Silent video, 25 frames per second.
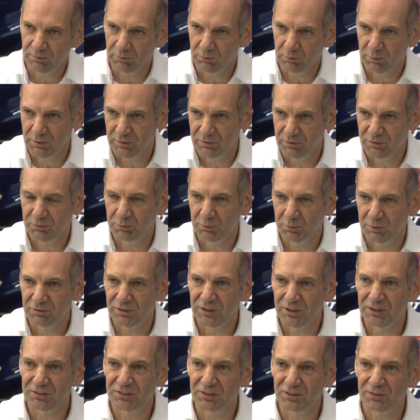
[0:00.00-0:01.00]
we've
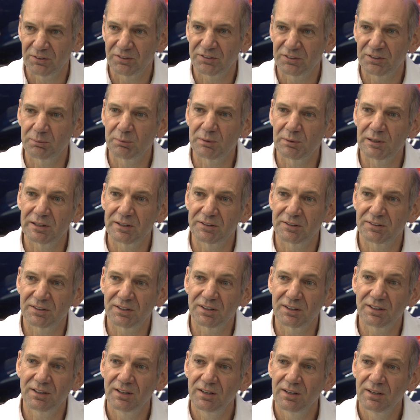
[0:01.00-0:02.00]
run it on the
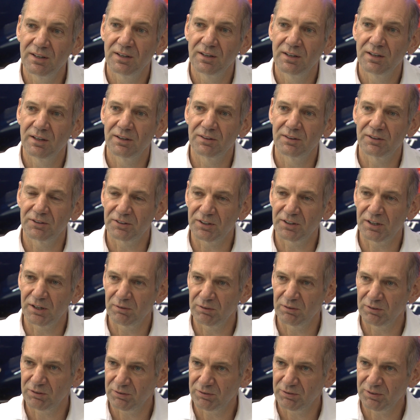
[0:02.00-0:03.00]
simulator, and the
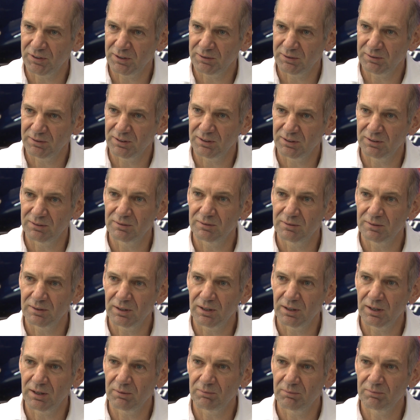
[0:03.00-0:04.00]
drivers have found it
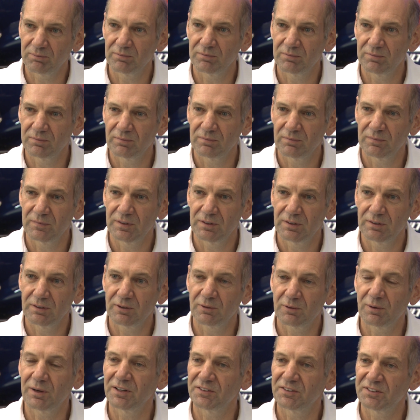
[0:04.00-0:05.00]

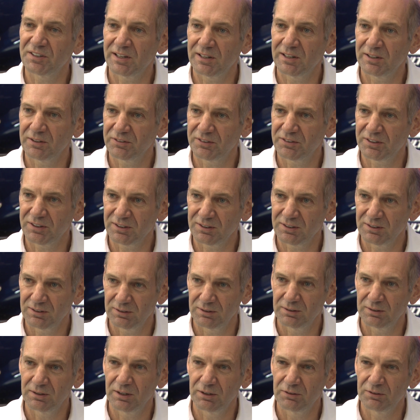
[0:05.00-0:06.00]
quite challenging
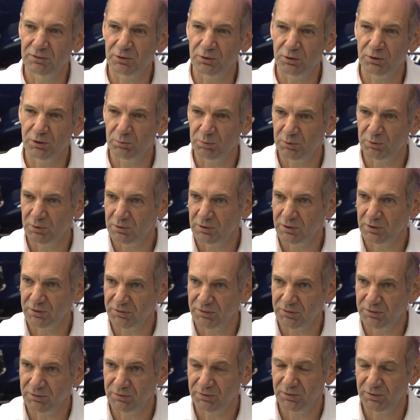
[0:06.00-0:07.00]
and enjoyable.
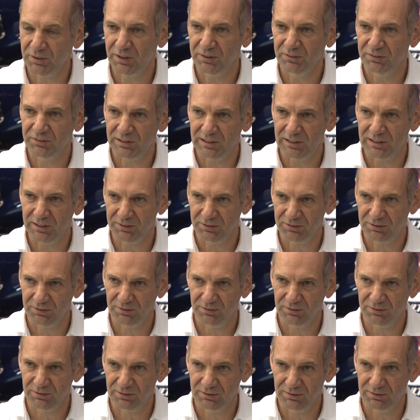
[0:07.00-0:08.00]
Lots of
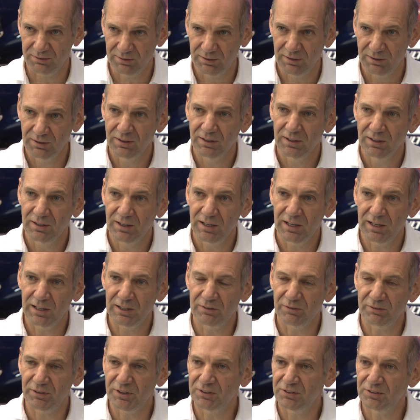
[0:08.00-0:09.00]
undulations and
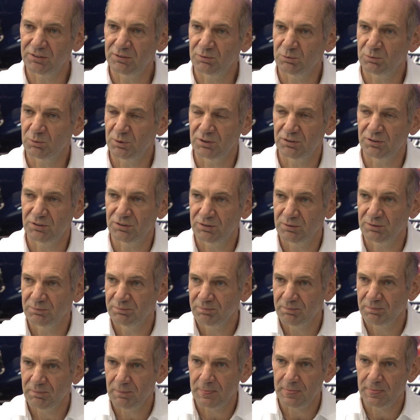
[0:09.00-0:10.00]
elevation, which
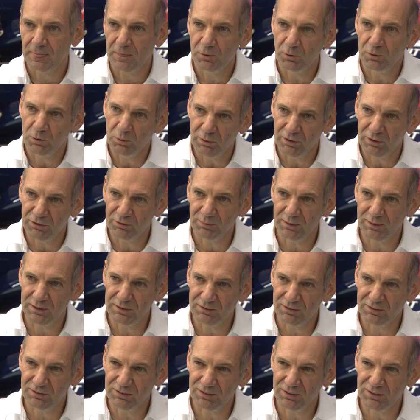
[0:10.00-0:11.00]
always
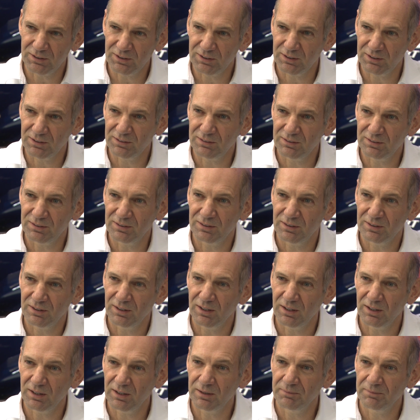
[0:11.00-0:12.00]
makes a circuit
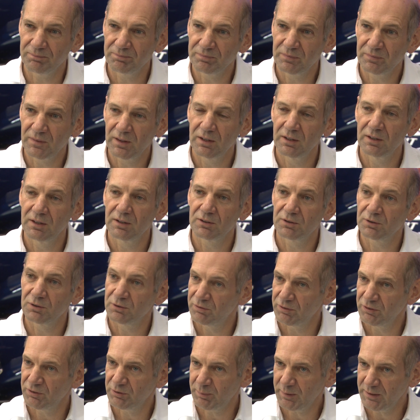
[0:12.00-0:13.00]
good
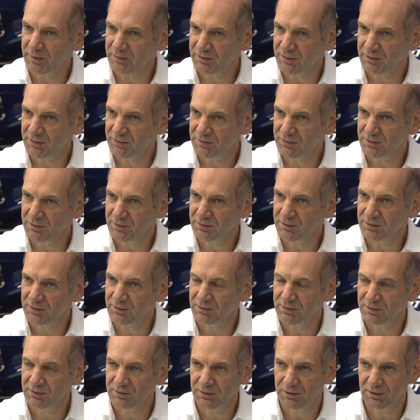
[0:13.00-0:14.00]
for spectating, I think.